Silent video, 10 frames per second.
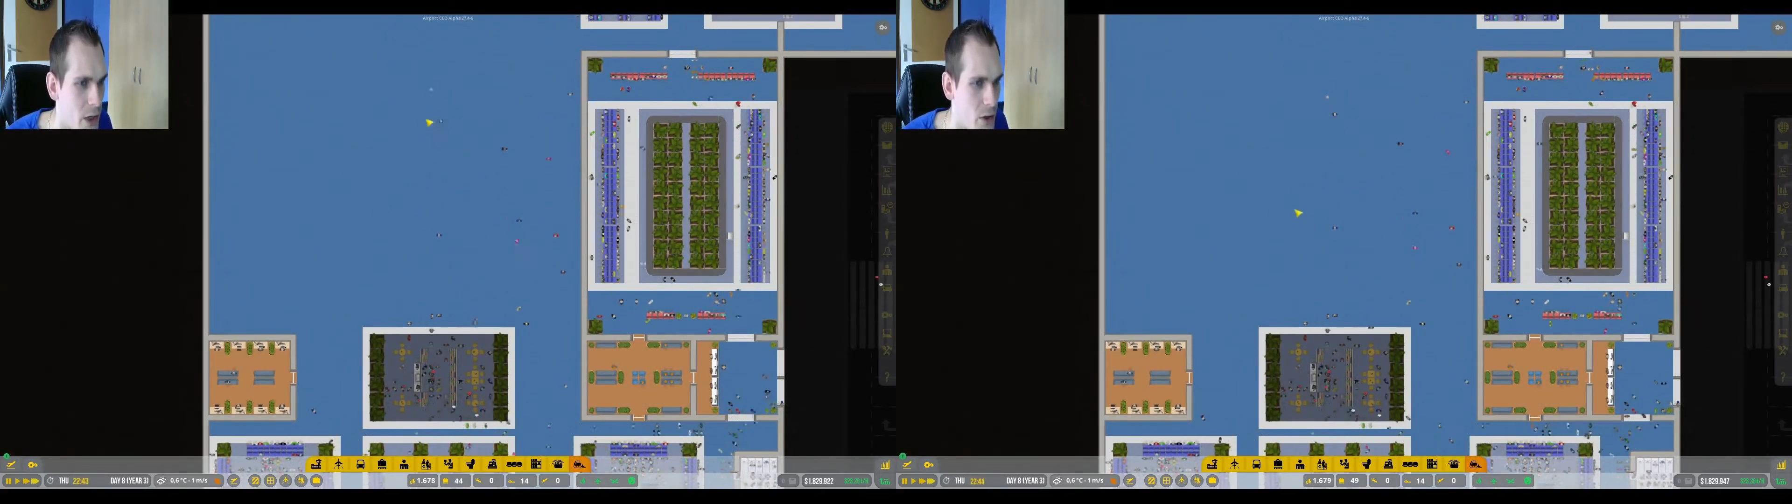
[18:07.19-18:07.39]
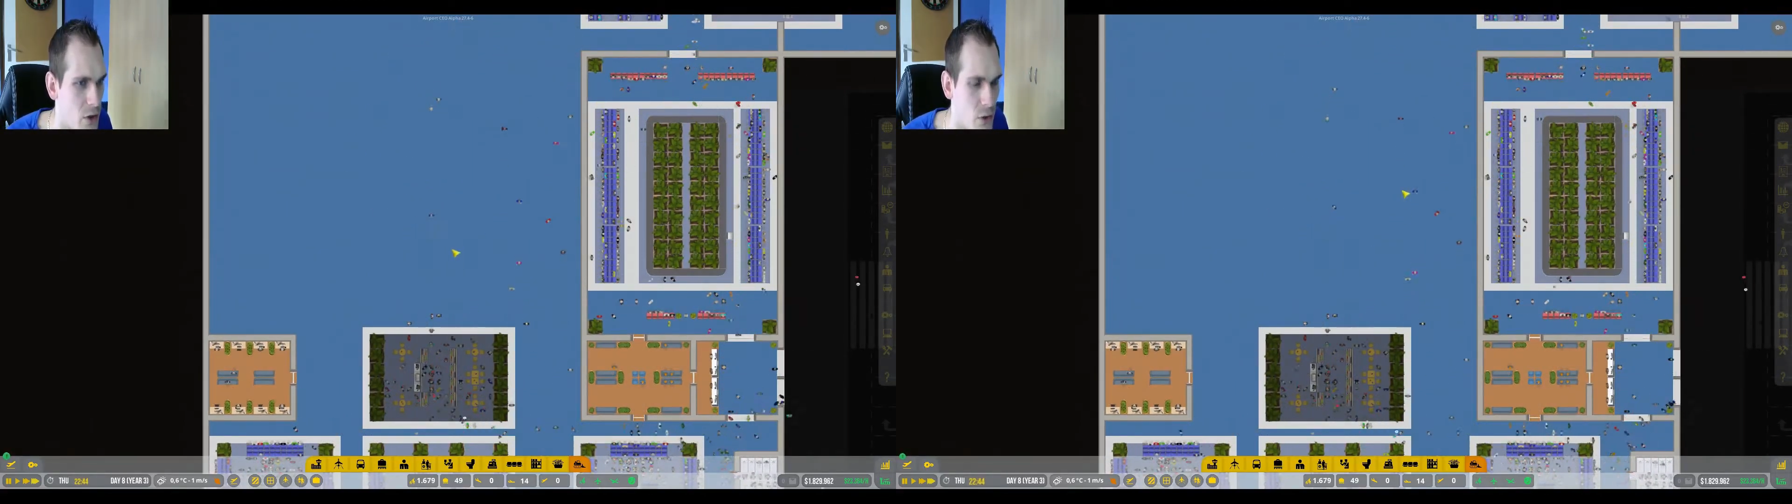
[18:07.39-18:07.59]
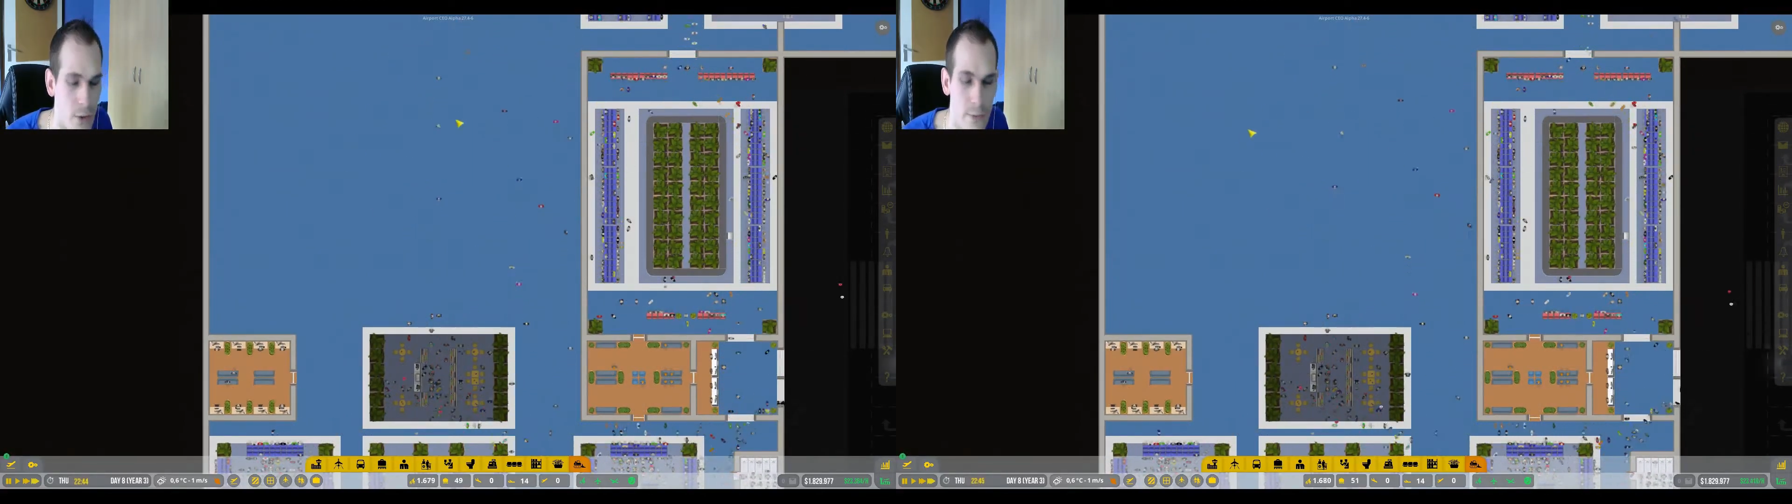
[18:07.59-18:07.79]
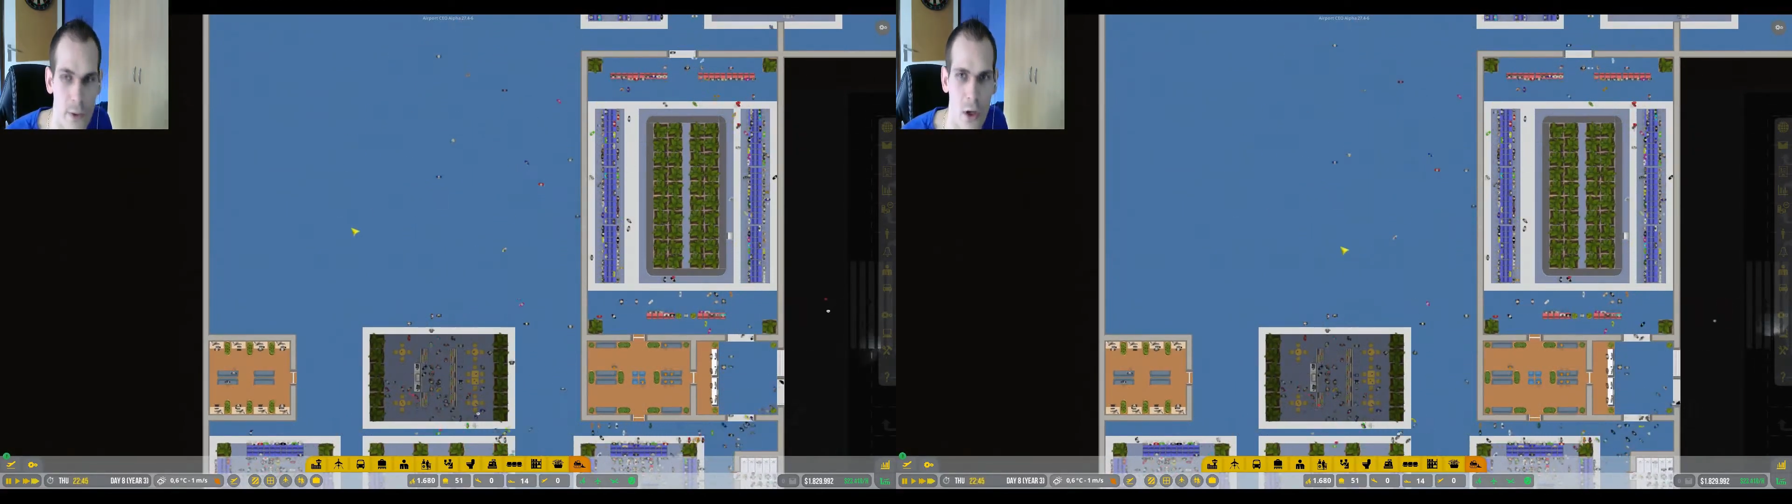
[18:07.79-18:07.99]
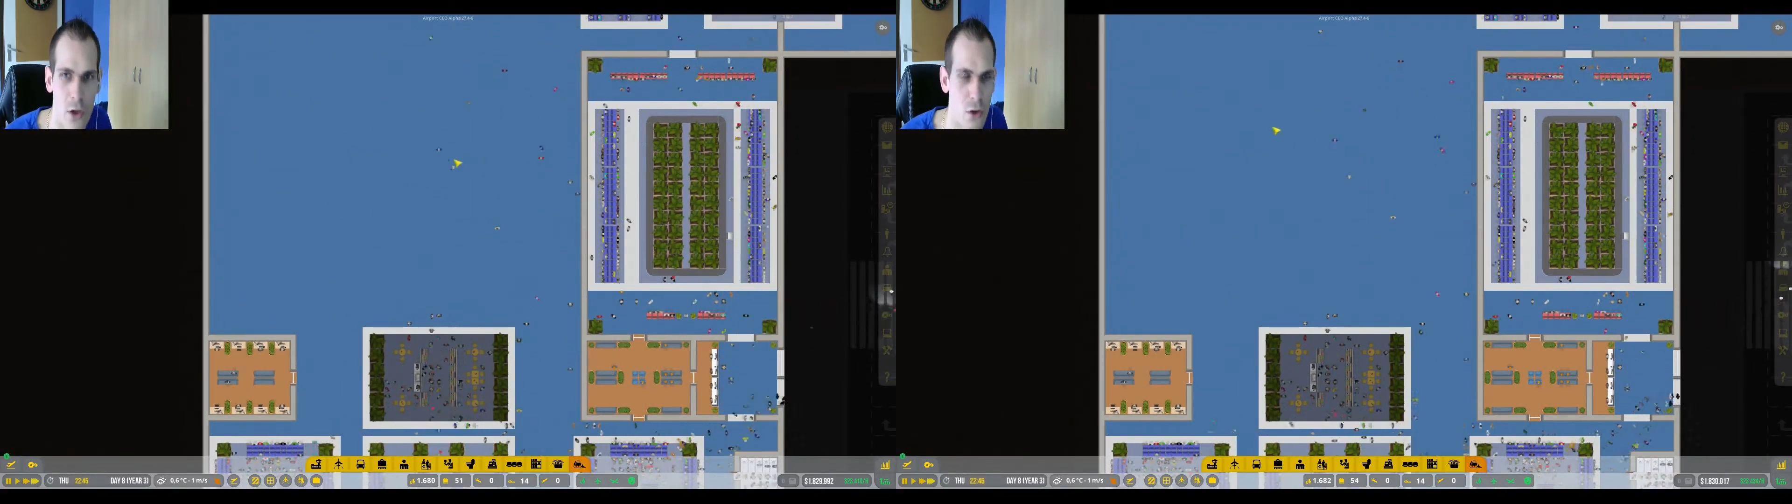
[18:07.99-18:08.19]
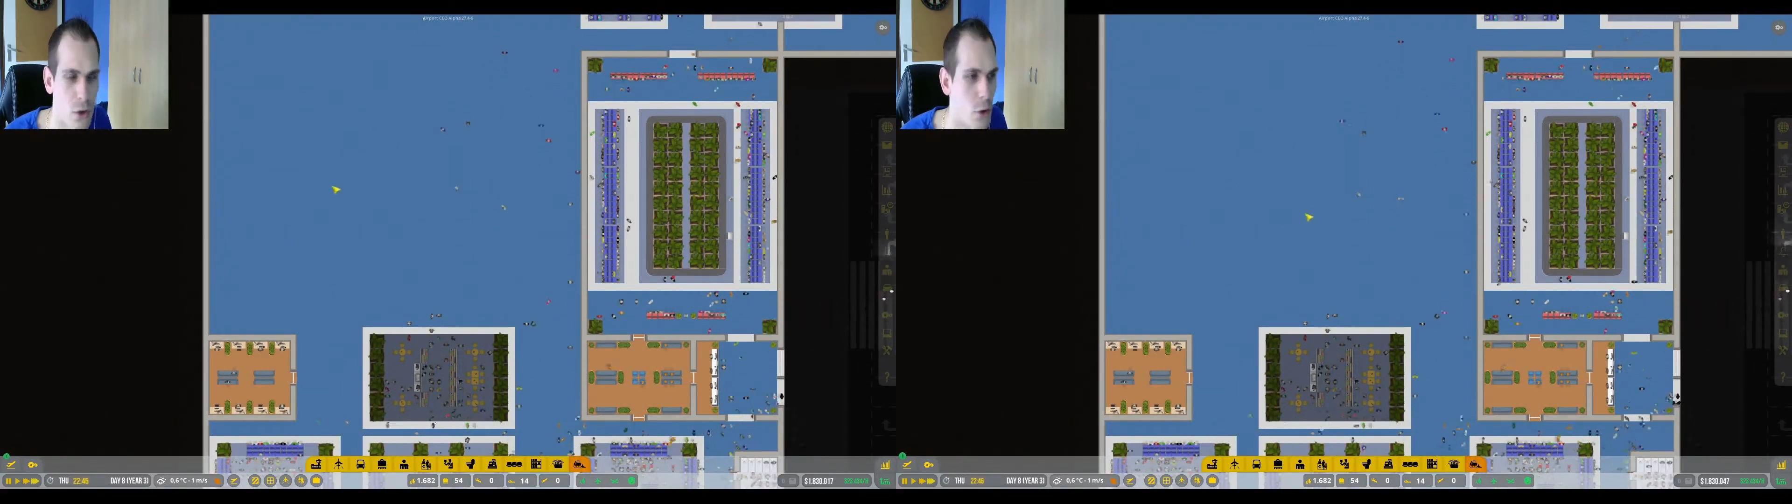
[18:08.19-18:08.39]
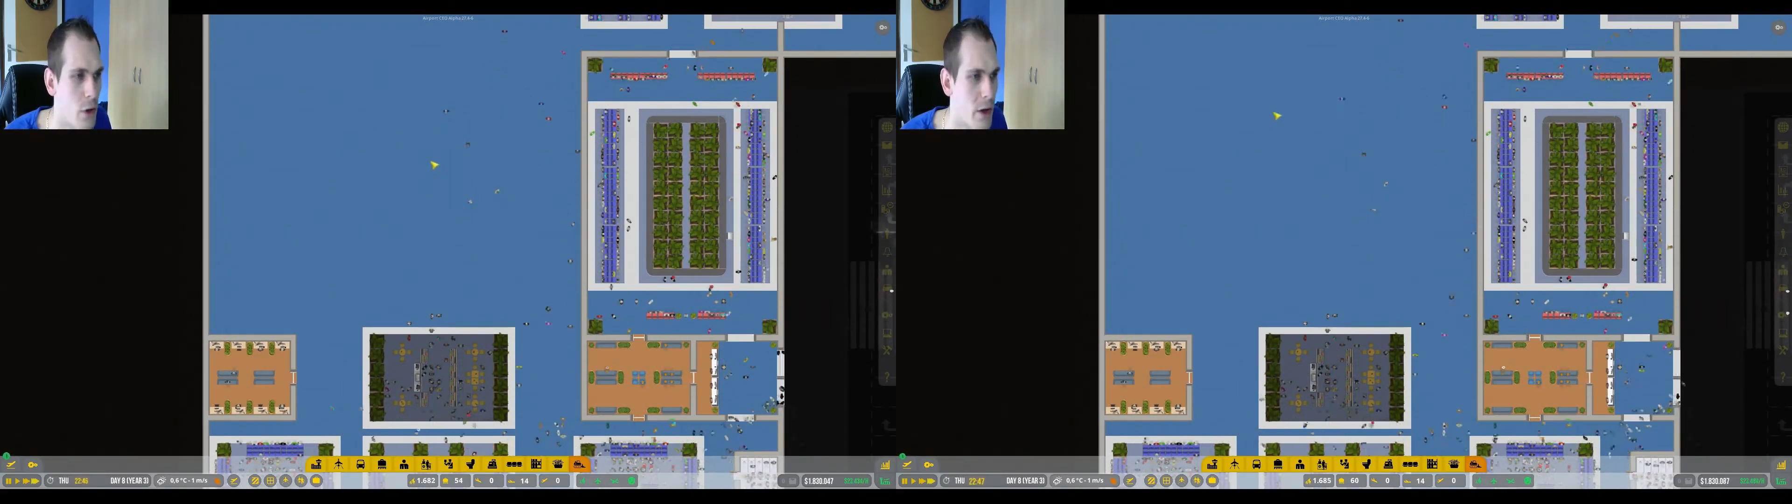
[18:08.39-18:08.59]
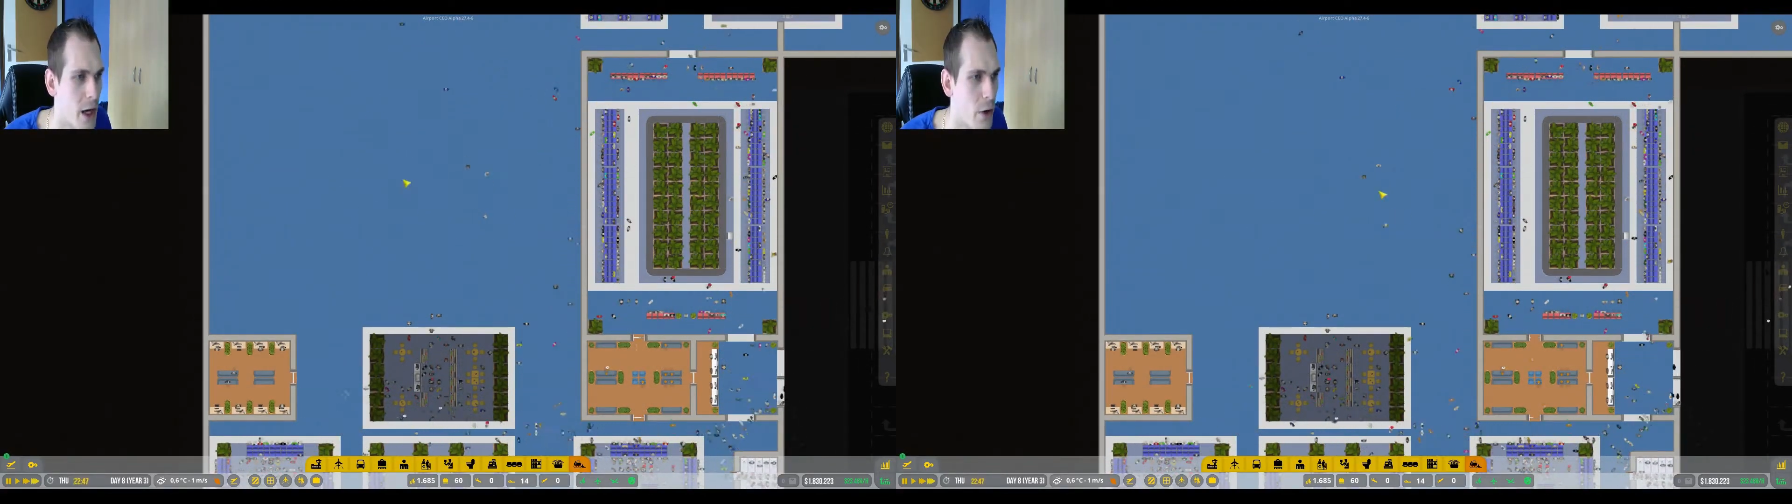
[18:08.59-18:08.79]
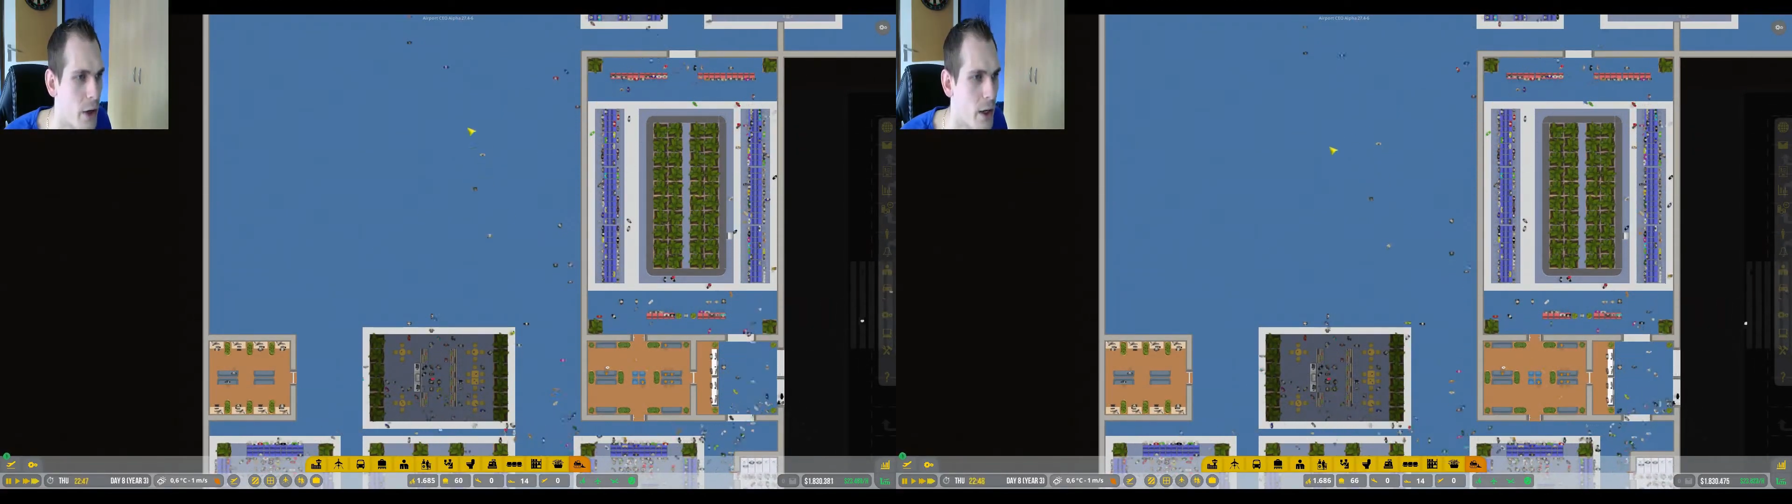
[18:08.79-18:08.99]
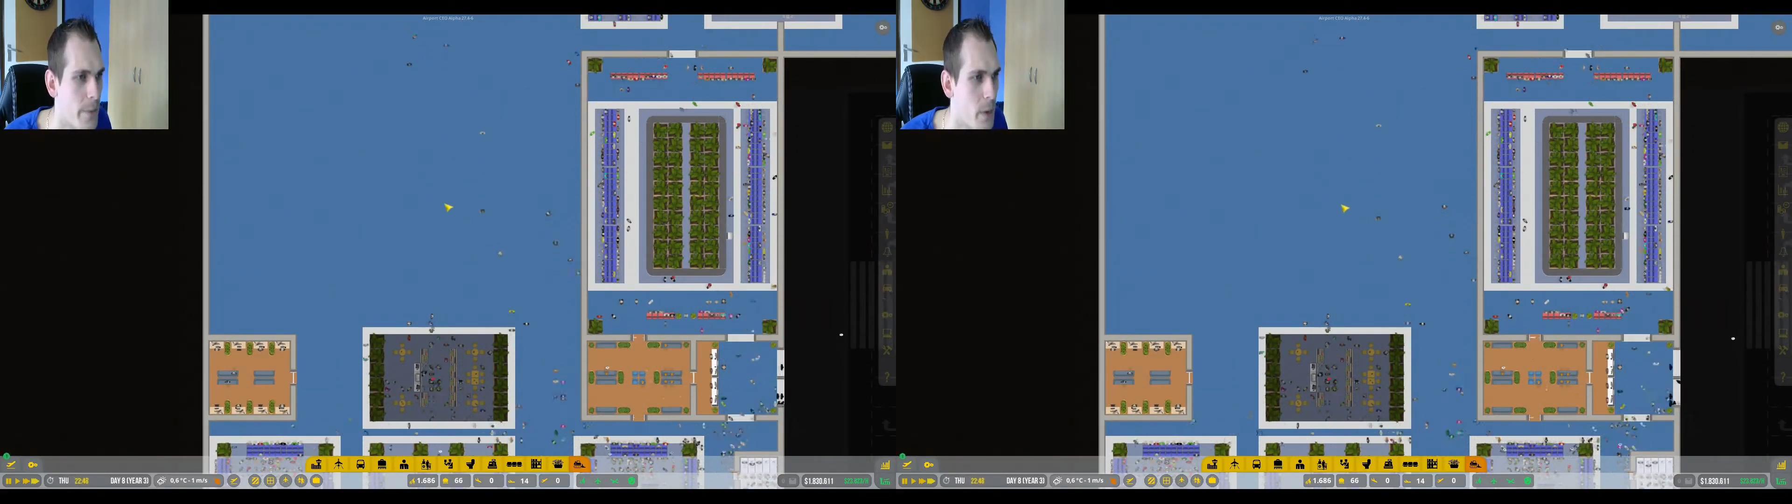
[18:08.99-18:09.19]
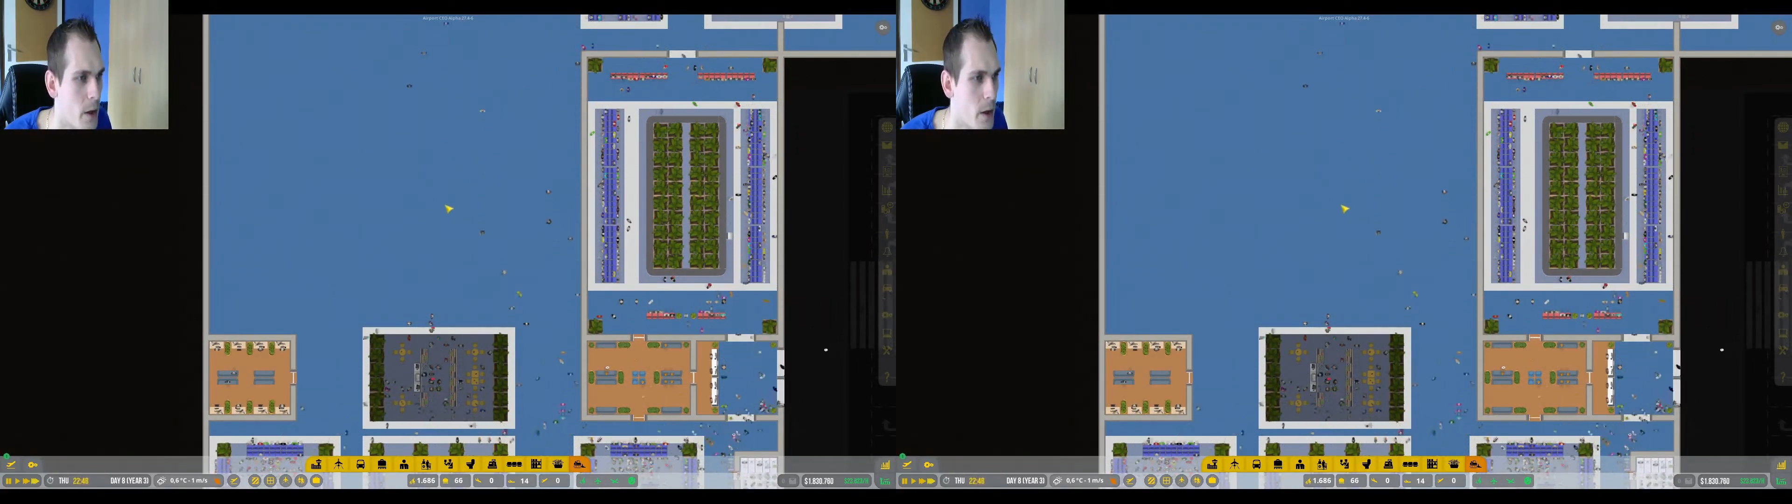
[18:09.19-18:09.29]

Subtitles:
and it's a sort of a secluded area.